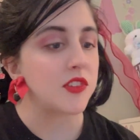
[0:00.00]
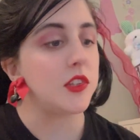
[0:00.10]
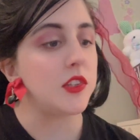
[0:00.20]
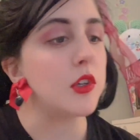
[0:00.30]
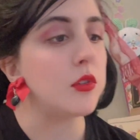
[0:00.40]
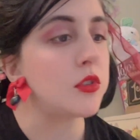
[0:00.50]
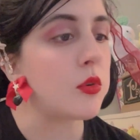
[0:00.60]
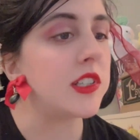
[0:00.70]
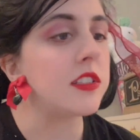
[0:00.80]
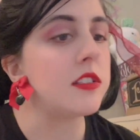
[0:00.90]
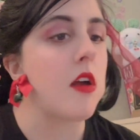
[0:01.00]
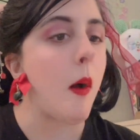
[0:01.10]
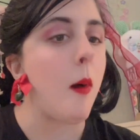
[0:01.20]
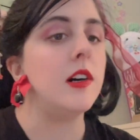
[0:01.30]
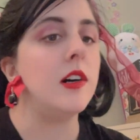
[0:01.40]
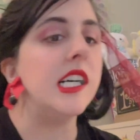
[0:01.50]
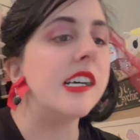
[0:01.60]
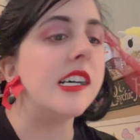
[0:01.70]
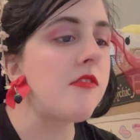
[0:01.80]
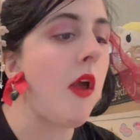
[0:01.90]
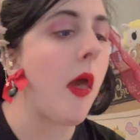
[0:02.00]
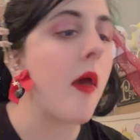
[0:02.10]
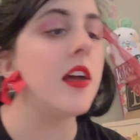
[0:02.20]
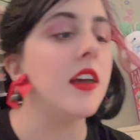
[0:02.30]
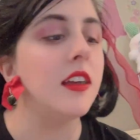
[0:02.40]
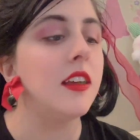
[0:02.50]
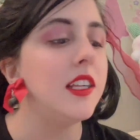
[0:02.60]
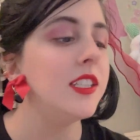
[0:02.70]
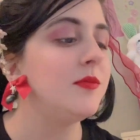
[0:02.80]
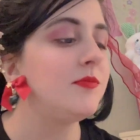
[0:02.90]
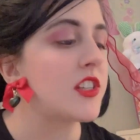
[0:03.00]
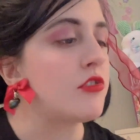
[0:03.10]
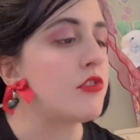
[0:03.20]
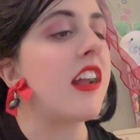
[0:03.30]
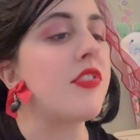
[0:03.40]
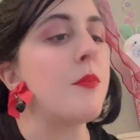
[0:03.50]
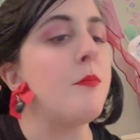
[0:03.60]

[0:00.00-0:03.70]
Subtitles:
The rose quartz. Right off the